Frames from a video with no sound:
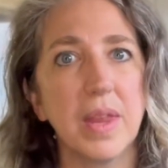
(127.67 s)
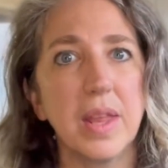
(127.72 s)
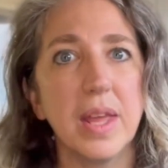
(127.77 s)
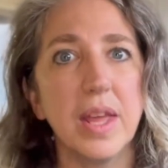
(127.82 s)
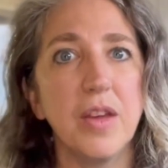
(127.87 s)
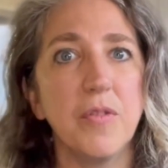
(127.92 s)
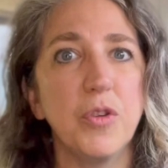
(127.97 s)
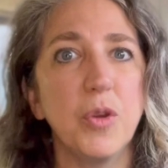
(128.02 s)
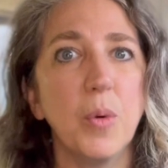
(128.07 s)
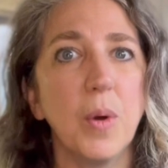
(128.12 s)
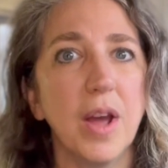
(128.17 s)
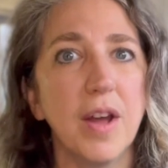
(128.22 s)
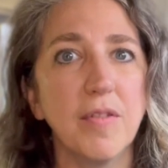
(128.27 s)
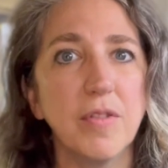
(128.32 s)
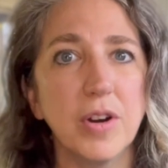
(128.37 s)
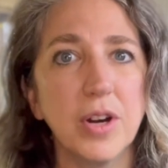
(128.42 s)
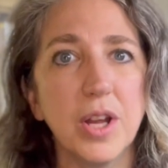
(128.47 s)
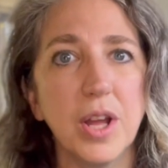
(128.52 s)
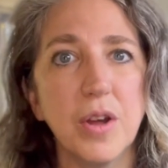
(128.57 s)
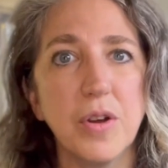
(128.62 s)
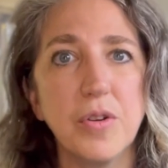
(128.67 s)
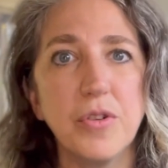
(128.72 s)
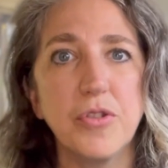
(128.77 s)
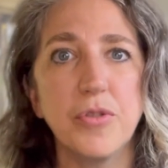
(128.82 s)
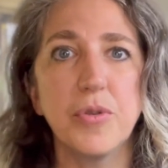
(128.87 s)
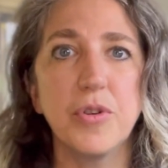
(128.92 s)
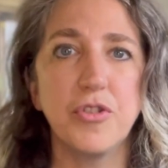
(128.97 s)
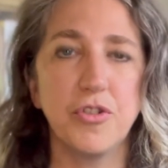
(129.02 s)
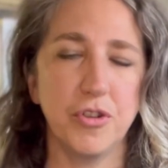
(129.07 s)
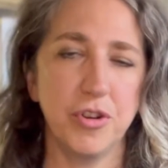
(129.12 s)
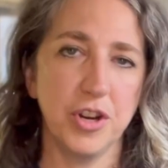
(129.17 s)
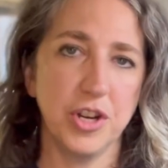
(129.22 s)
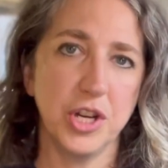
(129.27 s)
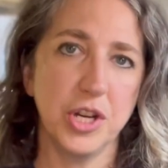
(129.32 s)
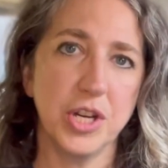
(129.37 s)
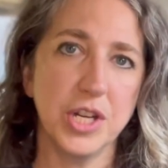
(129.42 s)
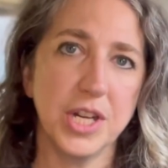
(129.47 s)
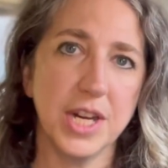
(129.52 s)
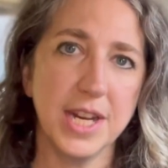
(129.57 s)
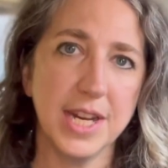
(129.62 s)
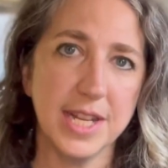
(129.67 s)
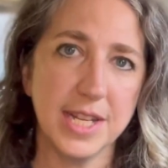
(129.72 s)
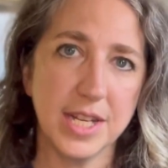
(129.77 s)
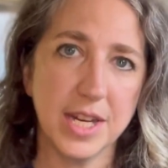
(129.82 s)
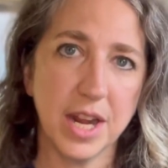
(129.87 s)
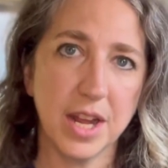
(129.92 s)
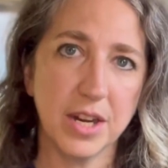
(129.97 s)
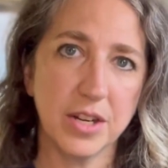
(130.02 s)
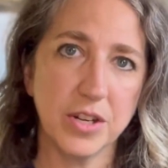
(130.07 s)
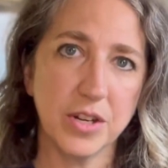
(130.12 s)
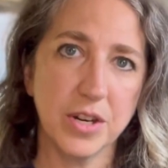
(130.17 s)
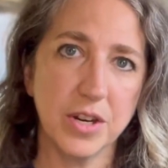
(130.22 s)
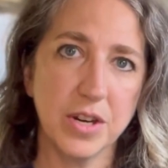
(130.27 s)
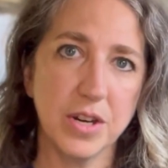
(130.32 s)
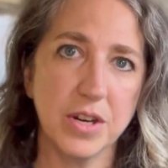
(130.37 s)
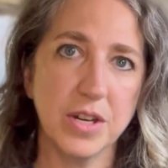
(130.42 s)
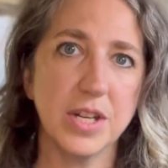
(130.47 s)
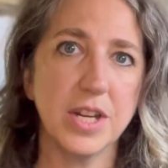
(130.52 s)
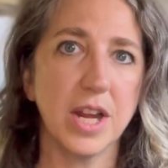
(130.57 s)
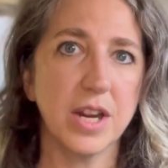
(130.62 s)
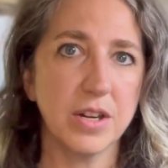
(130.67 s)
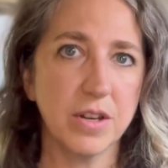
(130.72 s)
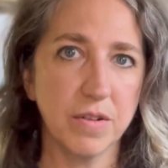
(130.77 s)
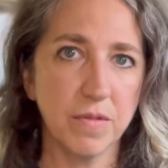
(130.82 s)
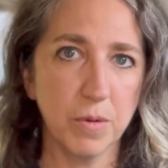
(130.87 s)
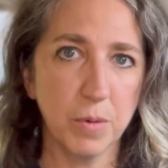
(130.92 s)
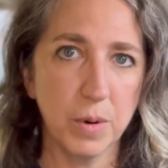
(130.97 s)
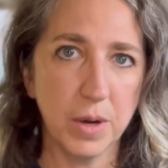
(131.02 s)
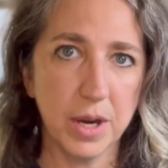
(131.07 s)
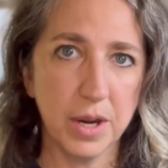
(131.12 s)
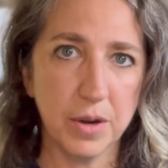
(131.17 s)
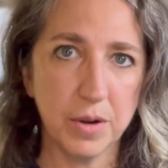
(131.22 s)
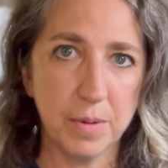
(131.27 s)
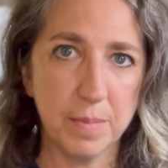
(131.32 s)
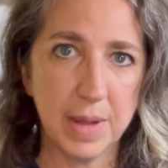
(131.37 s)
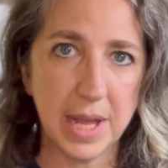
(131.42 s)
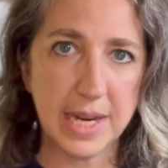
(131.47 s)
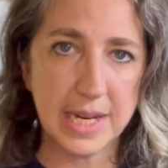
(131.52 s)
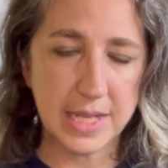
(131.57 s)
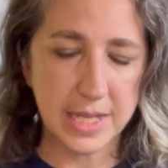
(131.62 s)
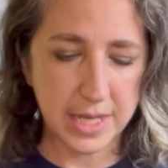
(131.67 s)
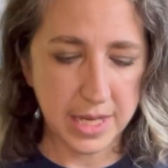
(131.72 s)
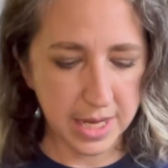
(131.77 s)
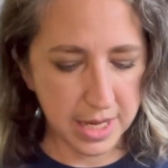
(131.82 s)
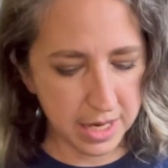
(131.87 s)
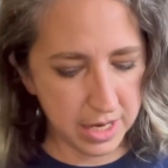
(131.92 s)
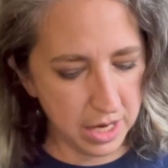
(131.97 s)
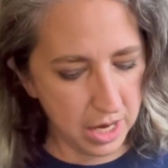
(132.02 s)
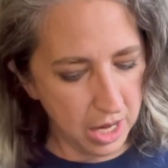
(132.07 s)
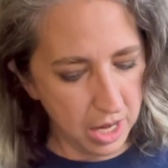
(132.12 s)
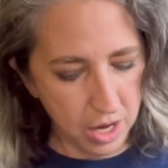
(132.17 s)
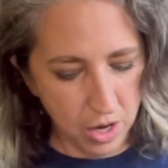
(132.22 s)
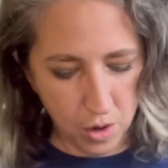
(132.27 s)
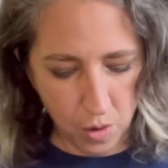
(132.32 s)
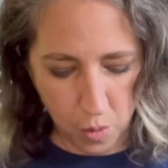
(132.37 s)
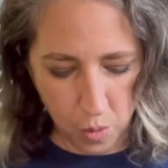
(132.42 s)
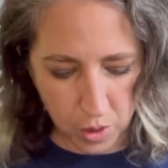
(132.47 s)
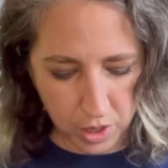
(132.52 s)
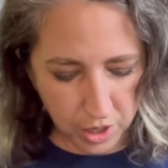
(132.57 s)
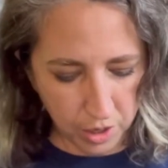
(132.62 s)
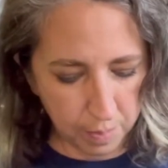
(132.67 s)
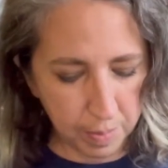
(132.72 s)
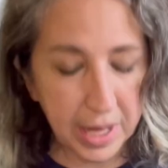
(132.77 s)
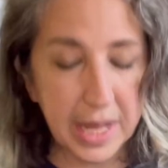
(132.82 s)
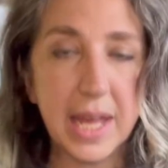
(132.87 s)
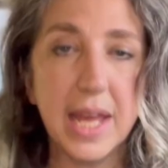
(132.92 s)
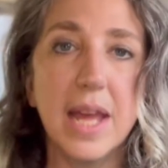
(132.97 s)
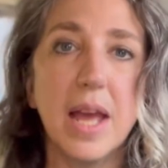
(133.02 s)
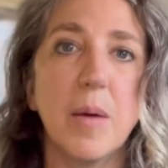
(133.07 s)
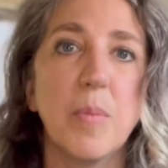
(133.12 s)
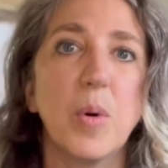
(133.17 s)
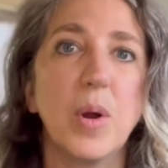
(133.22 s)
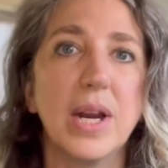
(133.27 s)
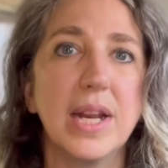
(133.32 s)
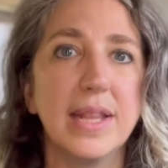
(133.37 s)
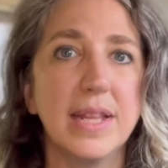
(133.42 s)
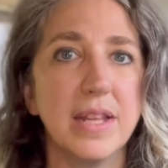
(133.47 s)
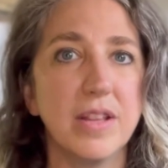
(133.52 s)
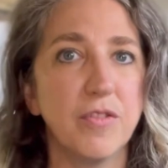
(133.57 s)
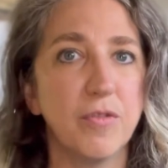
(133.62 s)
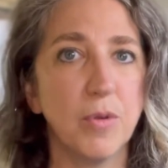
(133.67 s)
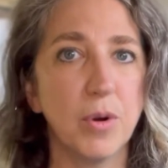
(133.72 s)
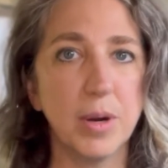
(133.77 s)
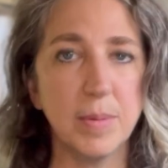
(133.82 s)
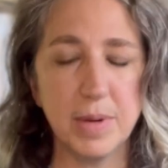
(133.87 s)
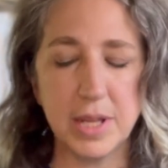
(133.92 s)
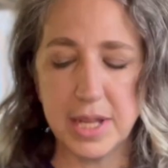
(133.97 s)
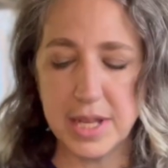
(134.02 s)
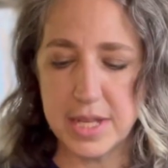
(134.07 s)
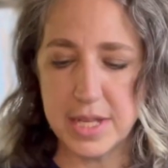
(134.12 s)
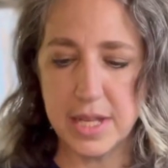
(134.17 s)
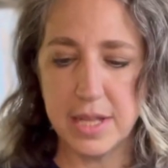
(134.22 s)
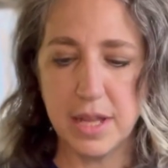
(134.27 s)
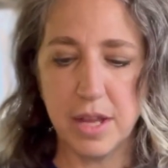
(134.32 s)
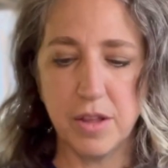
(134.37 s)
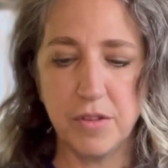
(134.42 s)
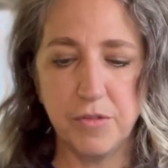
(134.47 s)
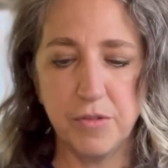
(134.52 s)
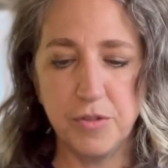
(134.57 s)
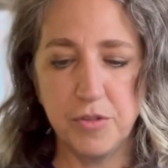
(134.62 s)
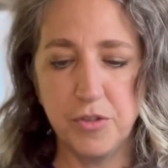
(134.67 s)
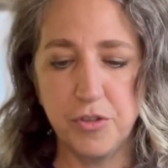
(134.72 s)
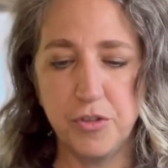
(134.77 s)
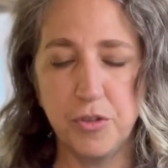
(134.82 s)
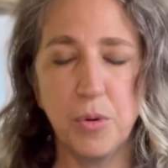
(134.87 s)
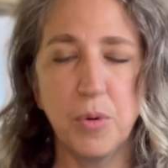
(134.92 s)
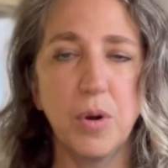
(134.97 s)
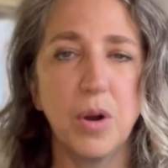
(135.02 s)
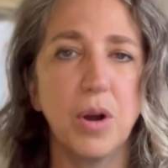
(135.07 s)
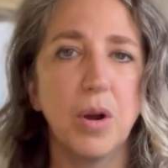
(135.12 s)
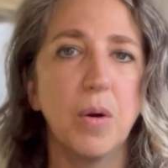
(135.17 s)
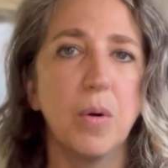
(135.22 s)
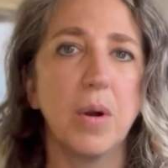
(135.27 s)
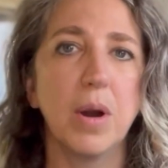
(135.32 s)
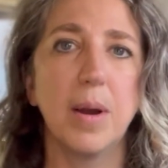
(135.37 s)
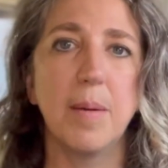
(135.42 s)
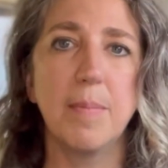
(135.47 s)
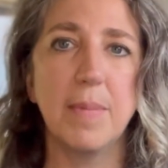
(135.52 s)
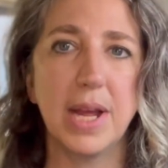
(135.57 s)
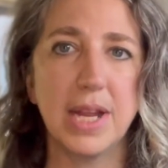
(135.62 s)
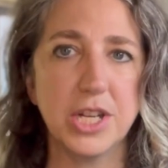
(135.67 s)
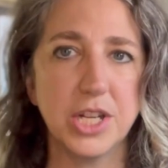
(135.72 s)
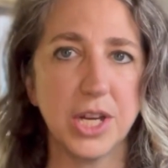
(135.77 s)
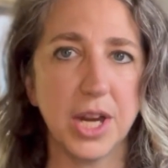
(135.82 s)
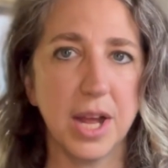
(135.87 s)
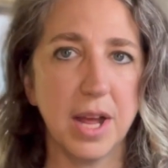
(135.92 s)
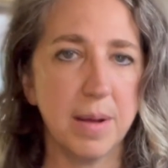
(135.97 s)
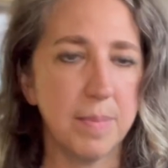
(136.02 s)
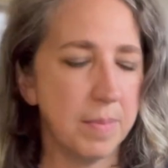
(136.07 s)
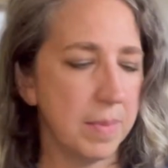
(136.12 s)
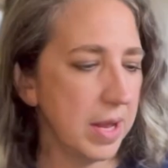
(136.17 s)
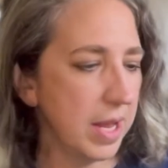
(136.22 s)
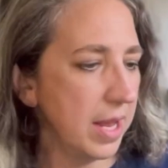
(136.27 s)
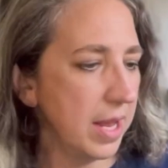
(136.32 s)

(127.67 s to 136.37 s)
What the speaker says: if you ever go to a traditional Chinese doctor, a doctor of Oriental medicine, or you're picking up one of these formulas at the health food store or at my shop,